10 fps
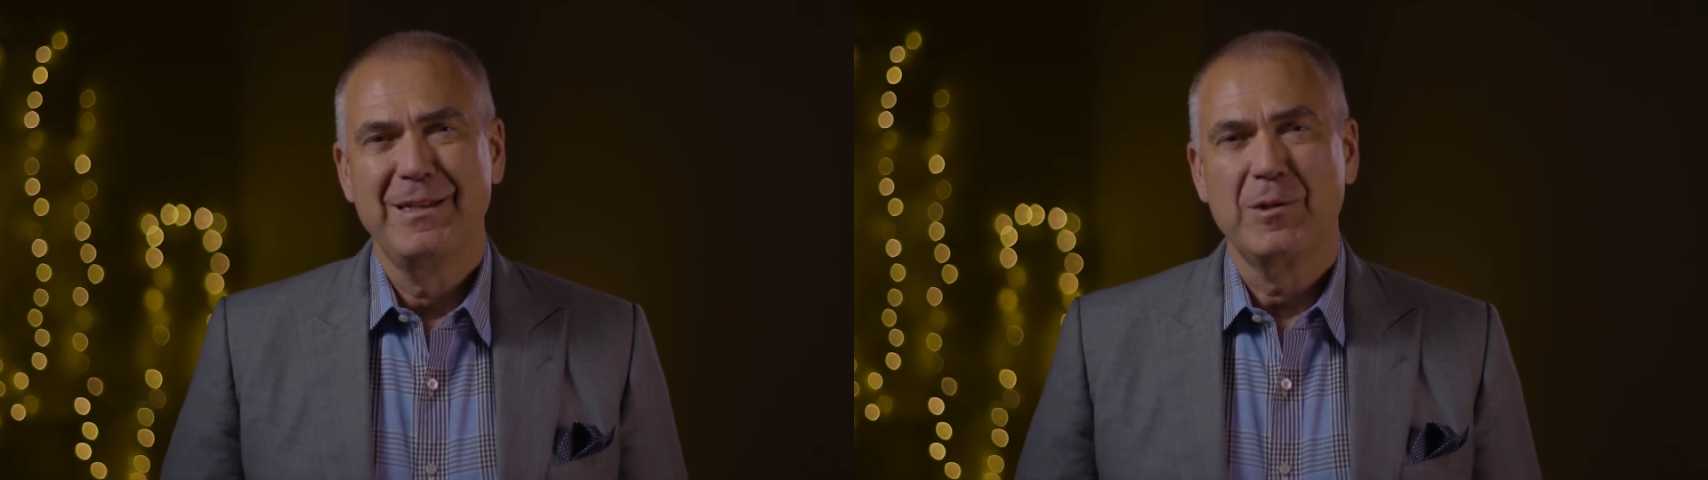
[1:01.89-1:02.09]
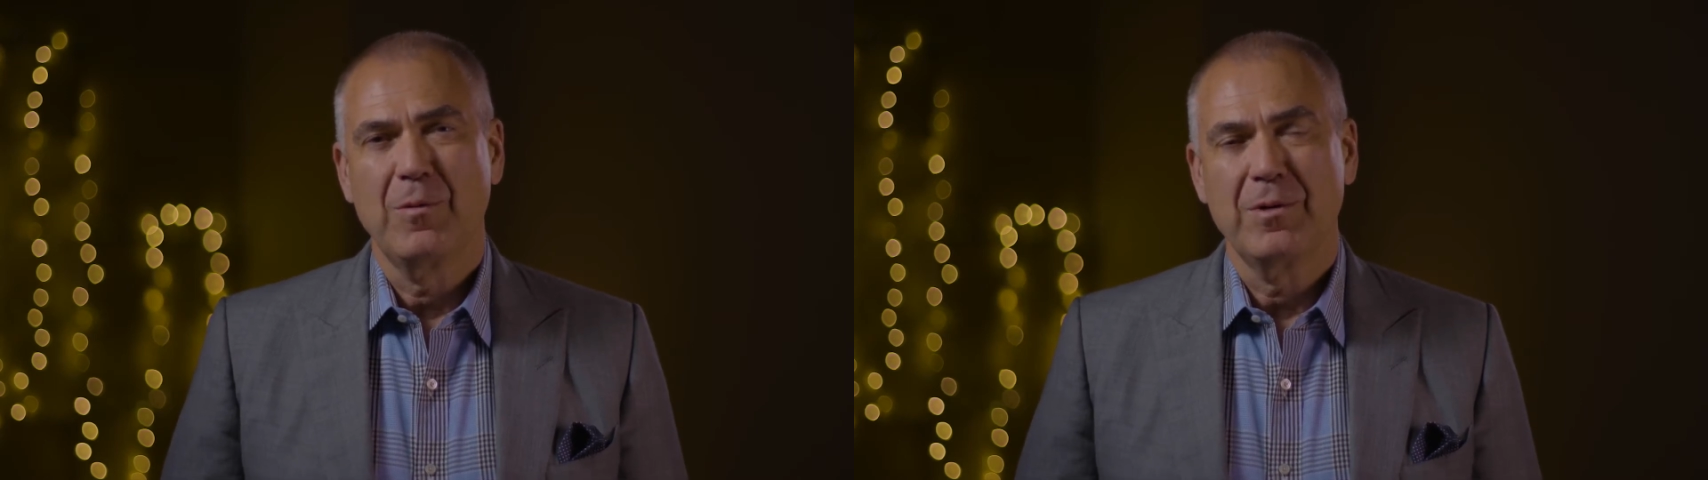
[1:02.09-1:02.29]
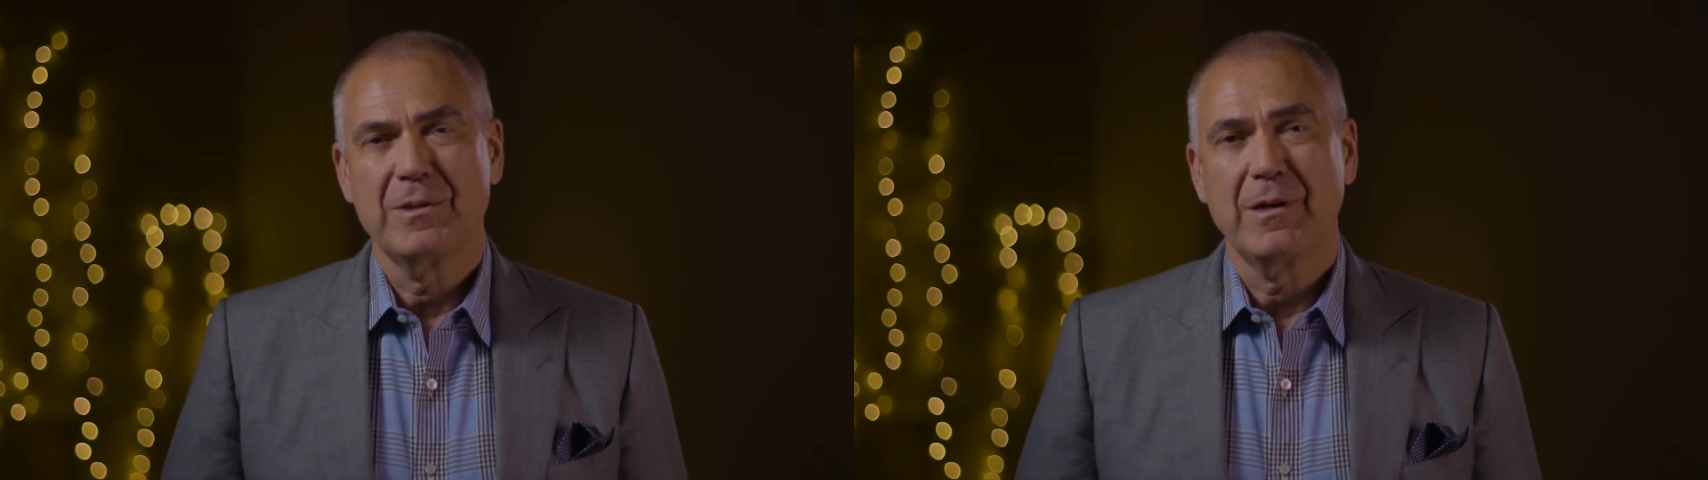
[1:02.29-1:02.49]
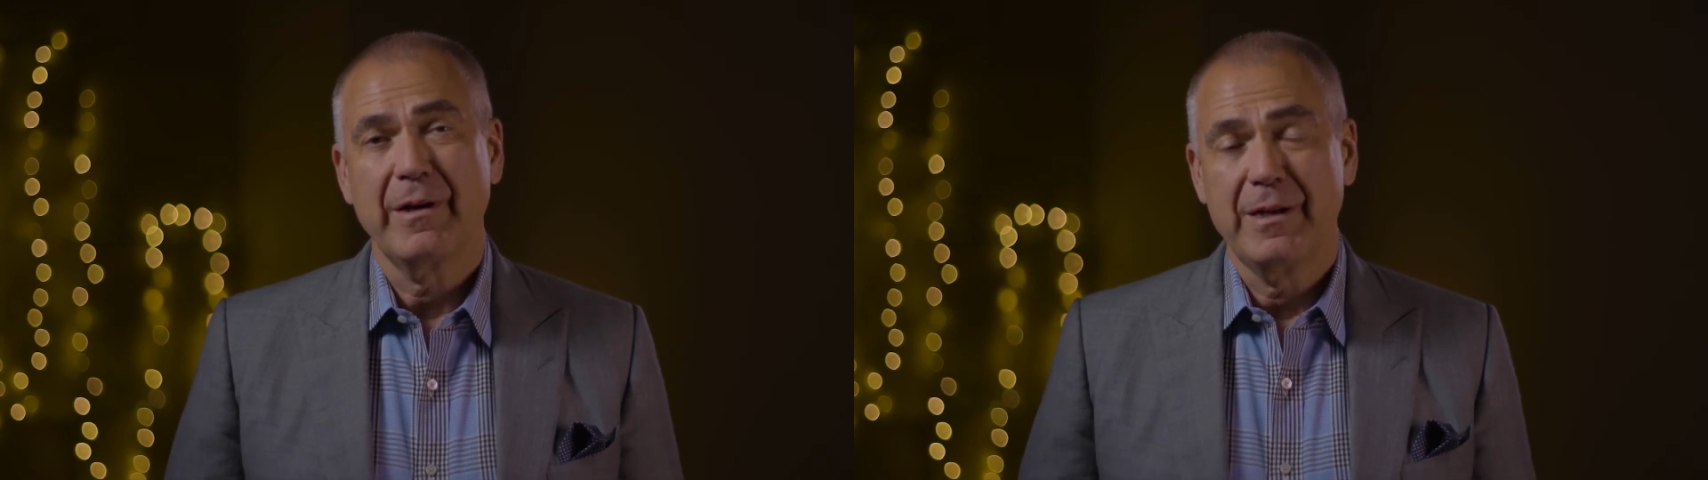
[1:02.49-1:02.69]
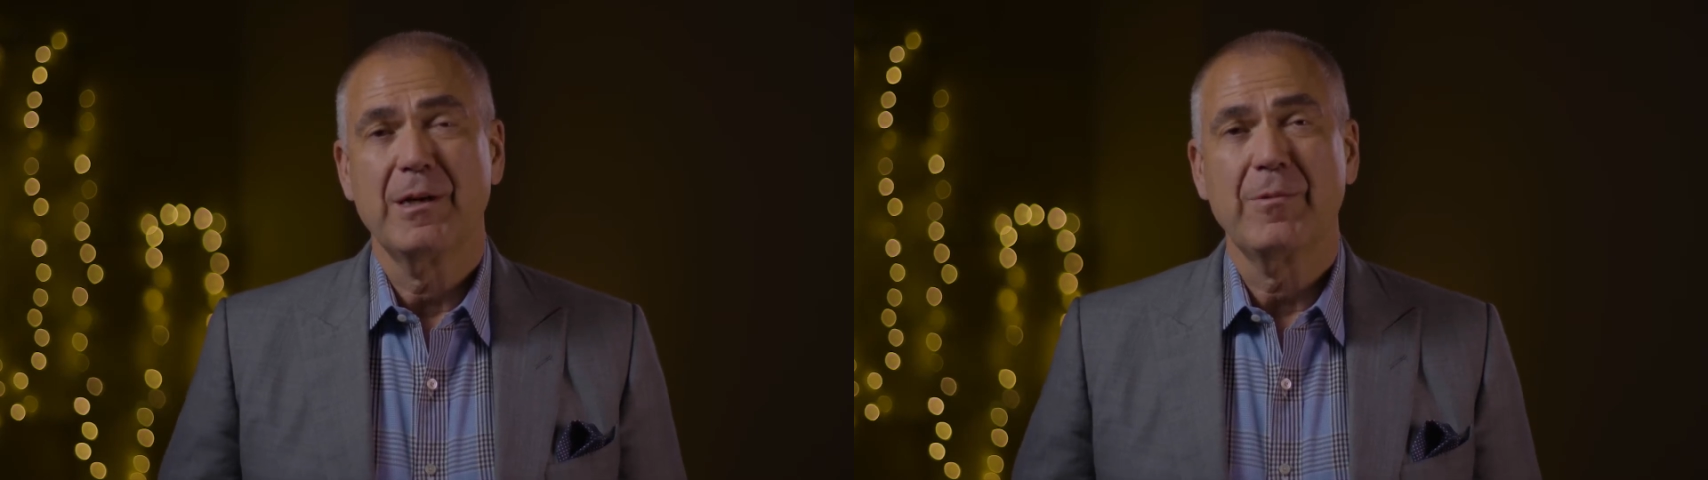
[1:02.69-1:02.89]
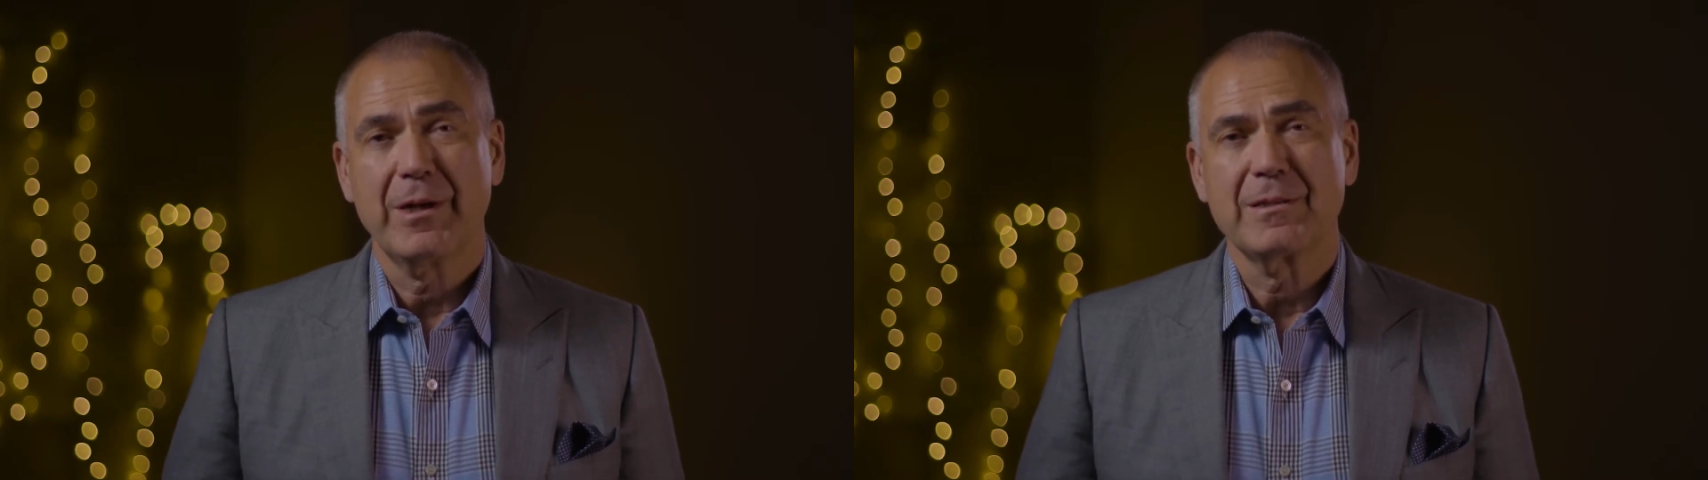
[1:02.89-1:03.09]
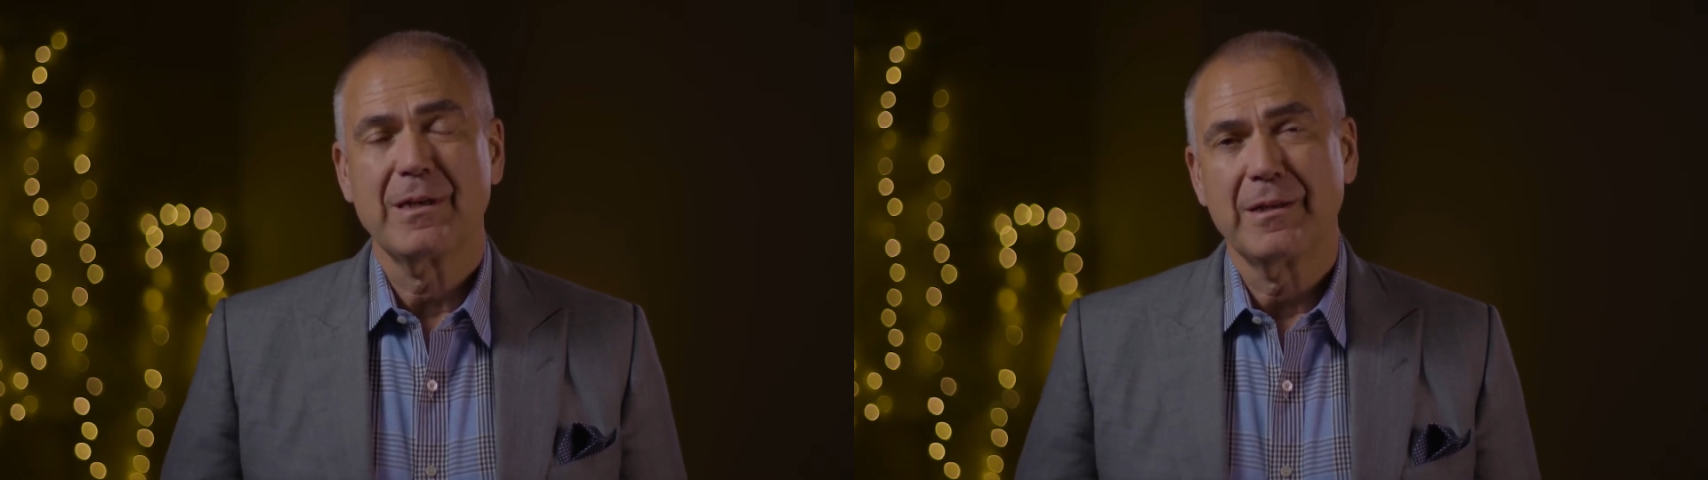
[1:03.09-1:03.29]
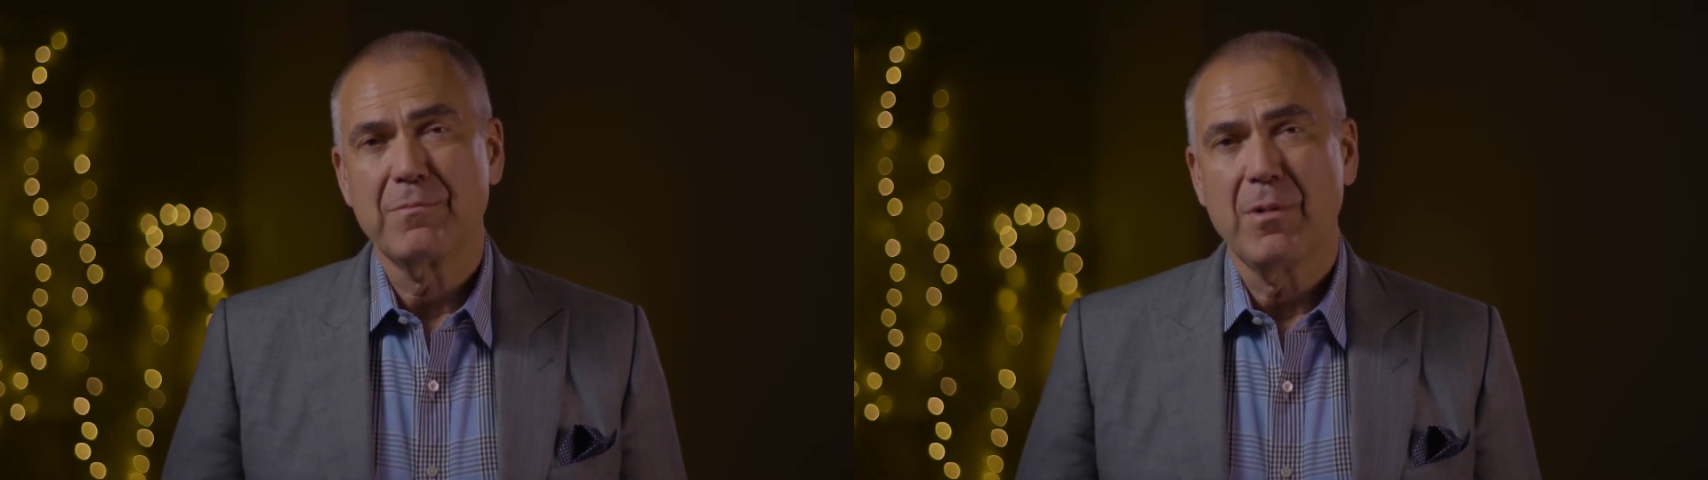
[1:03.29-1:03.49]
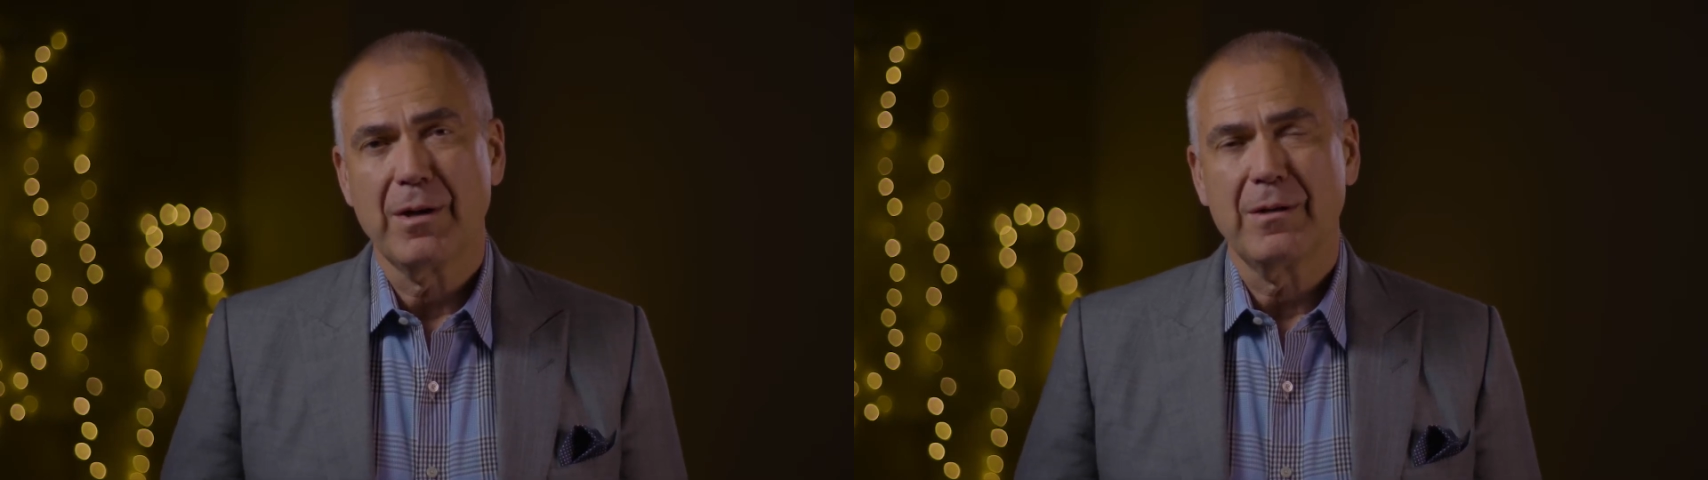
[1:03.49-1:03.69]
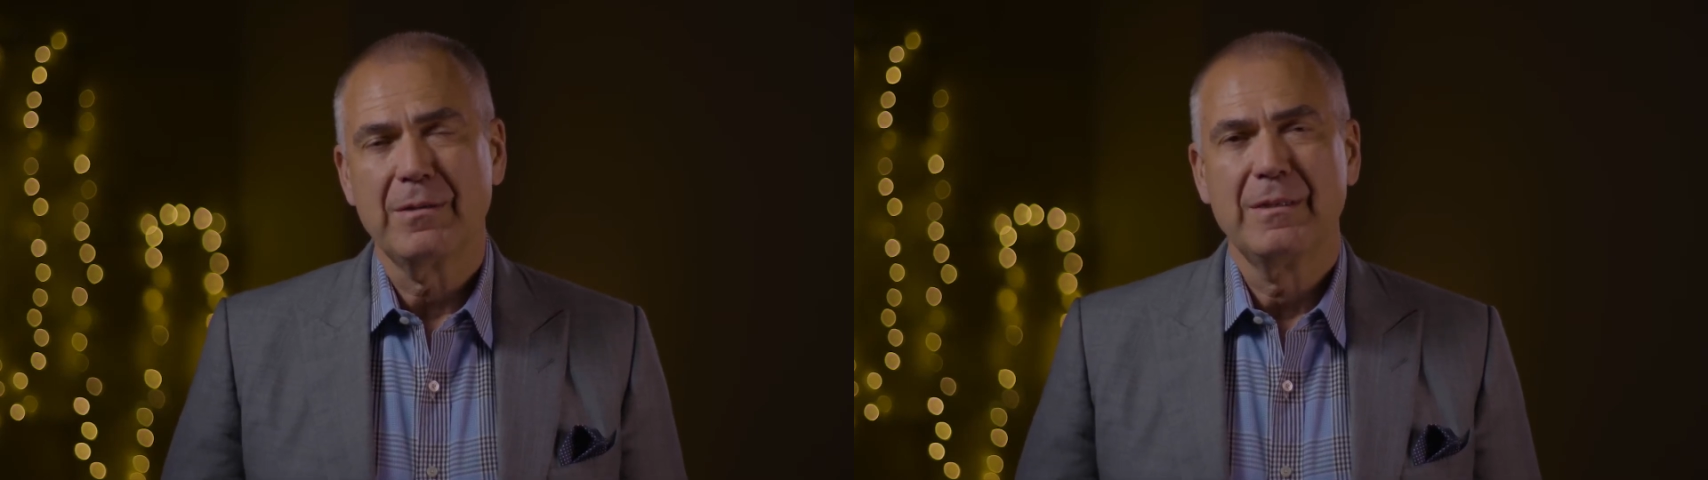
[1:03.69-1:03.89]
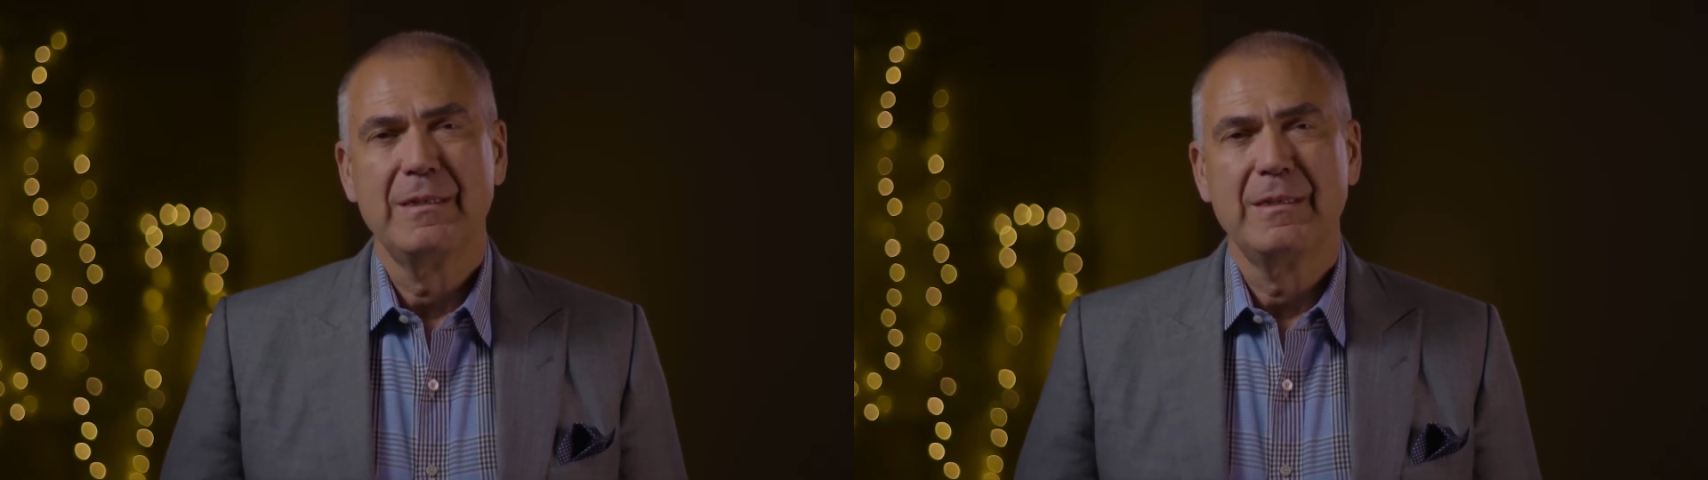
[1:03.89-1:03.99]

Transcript: towards our indirect selling model.